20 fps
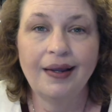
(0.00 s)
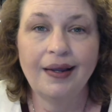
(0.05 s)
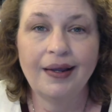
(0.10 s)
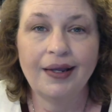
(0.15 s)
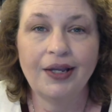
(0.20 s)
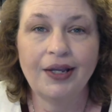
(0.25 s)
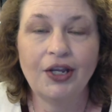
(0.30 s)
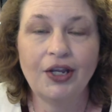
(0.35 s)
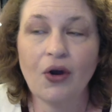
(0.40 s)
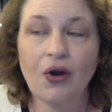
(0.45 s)

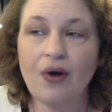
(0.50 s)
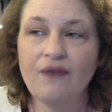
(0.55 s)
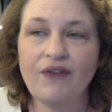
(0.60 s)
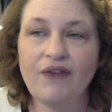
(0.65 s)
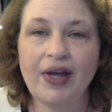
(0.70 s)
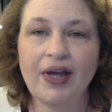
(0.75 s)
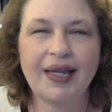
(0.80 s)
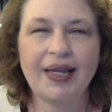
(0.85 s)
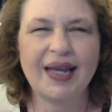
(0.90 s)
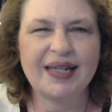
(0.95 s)
You know, I
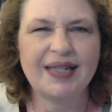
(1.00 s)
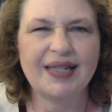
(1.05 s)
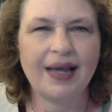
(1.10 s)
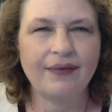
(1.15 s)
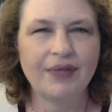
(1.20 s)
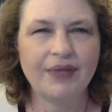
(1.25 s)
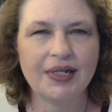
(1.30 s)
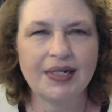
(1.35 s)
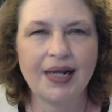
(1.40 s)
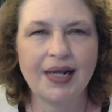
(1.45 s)
finally got to
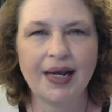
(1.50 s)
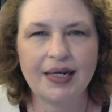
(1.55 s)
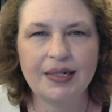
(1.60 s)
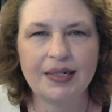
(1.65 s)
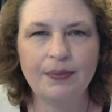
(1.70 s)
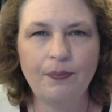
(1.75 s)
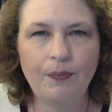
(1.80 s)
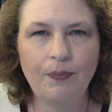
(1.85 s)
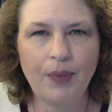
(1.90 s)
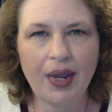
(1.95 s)
have this nice
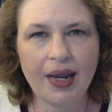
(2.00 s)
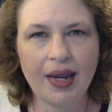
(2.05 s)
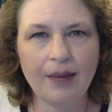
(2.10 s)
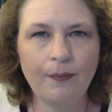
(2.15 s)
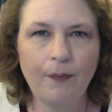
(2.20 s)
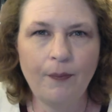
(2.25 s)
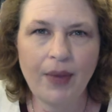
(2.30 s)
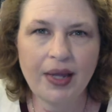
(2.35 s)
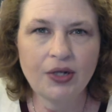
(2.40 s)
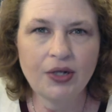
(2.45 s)
big
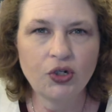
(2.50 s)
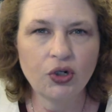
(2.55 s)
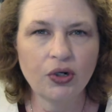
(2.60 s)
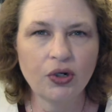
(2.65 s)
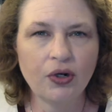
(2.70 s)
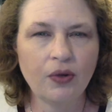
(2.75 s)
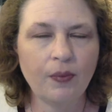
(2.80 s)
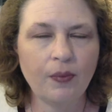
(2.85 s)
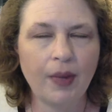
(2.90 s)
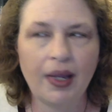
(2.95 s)

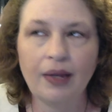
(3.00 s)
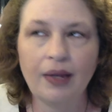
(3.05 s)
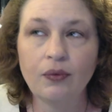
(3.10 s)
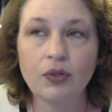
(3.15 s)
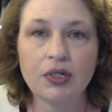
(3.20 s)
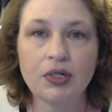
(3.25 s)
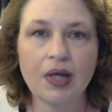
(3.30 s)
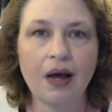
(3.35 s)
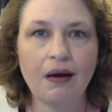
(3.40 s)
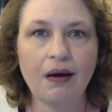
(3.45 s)
bedroom. It
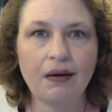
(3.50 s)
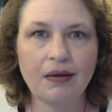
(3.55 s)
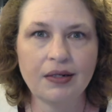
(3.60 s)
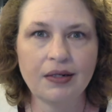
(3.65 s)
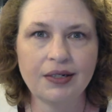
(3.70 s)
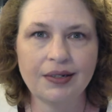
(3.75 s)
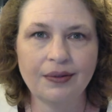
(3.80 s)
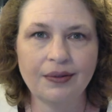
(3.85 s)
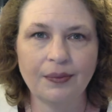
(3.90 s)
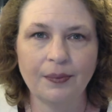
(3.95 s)
was
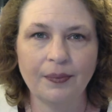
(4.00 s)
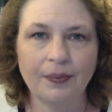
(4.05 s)
awesome.